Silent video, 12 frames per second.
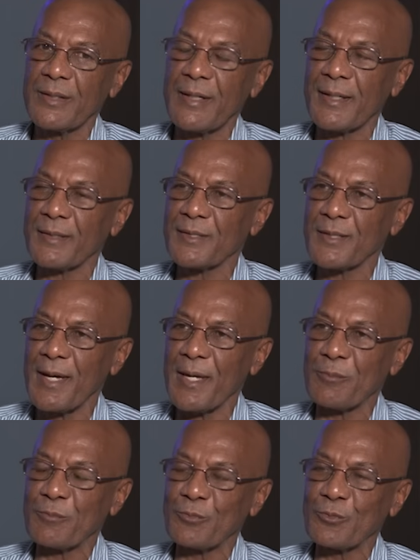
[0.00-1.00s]
At the
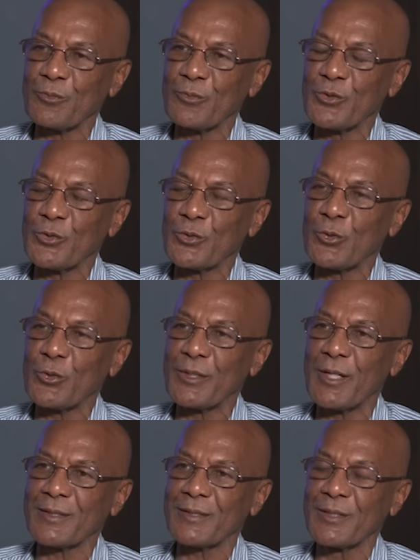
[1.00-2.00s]
time, you could
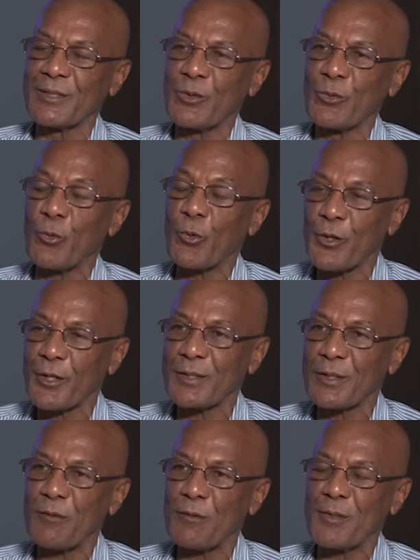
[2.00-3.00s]
not work in a
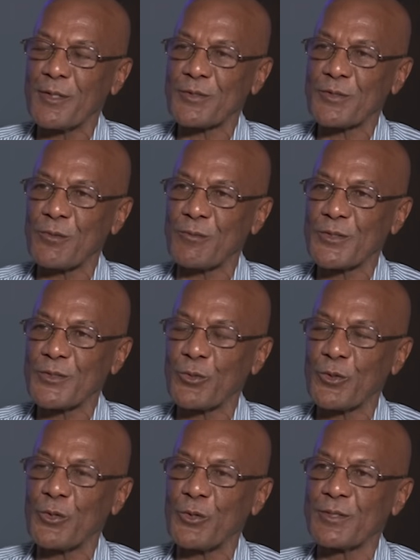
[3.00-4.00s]
government service
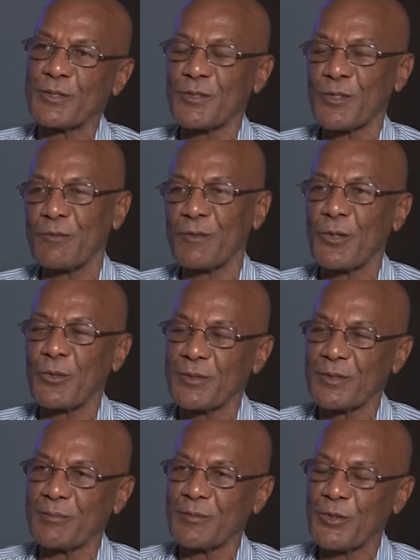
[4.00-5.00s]
without serving out
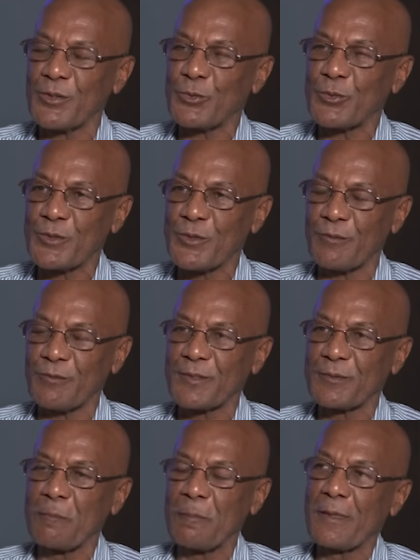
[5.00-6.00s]
your youth service.
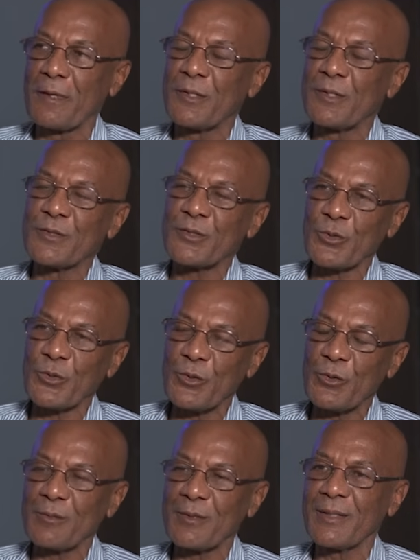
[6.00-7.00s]

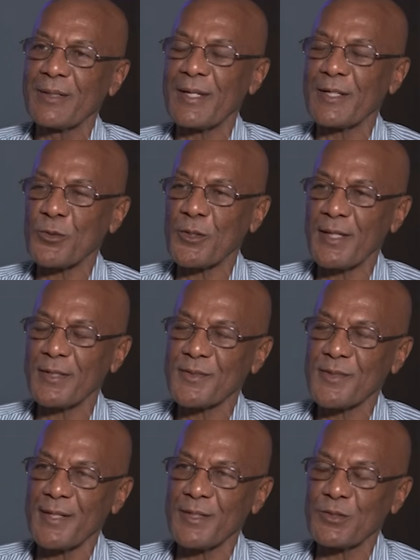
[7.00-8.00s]
So that's what I
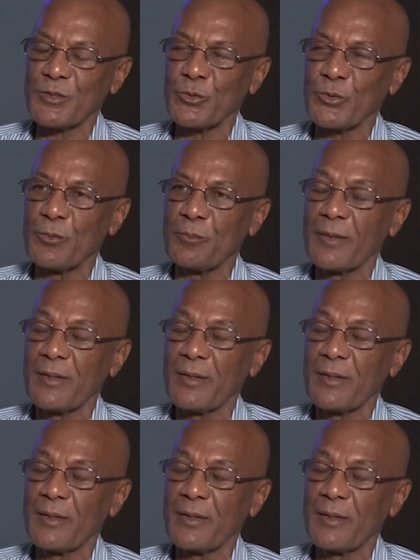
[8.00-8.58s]
decided to do.